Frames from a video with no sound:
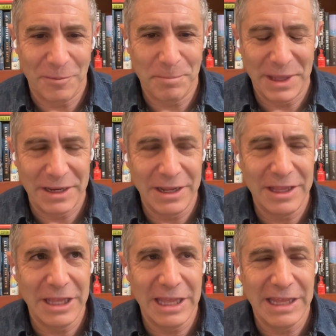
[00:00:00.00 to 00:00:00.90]
But
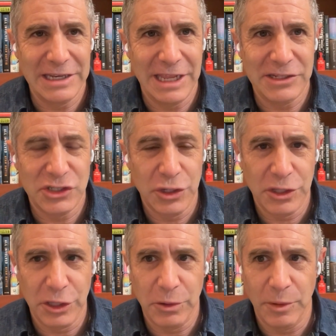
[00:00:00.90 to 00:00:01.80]
it
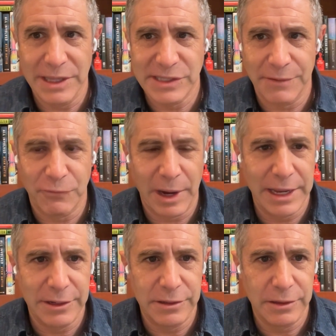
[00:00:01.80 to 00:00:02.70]
took you, as I've
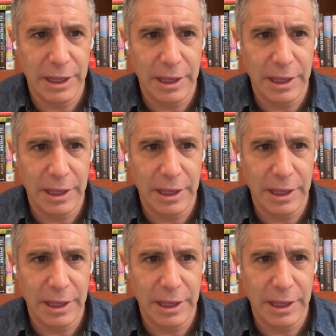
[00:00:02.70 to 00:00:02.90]
read,